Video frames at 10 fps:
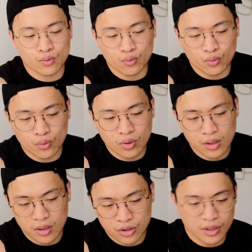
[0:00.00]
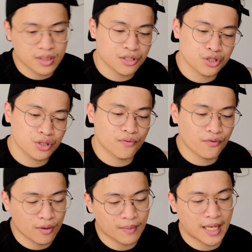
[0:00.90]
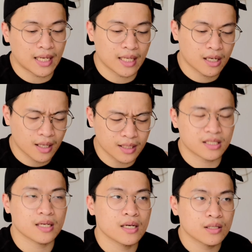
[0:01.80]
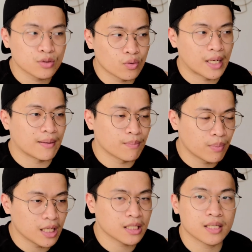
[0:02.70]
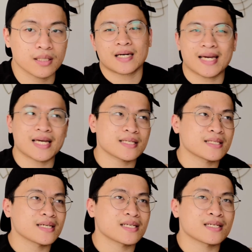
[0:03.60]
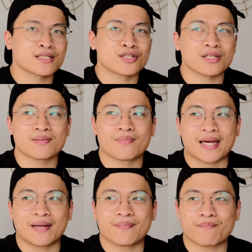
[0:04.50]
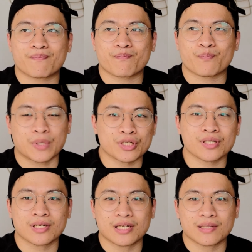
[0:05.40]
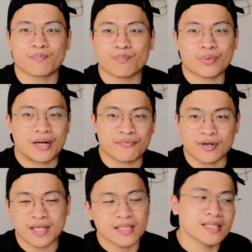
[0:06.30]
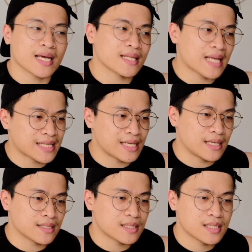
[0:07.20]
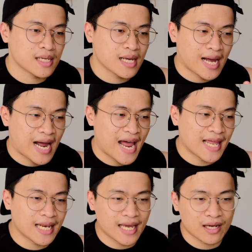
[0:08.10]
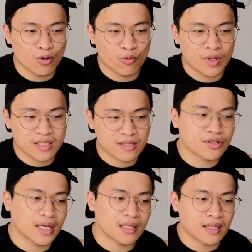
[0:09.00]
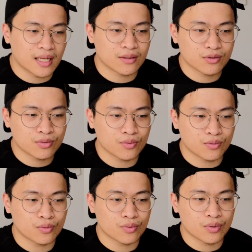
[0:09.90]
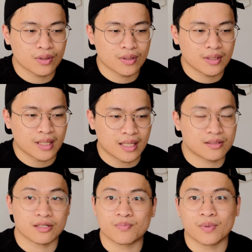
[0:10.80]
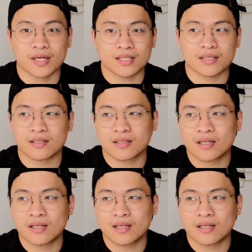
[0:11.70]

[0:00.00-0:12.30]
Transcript: to transition from a cut to a bulk. I guess this is just my personal preference, and that is I like going straight into a surplus.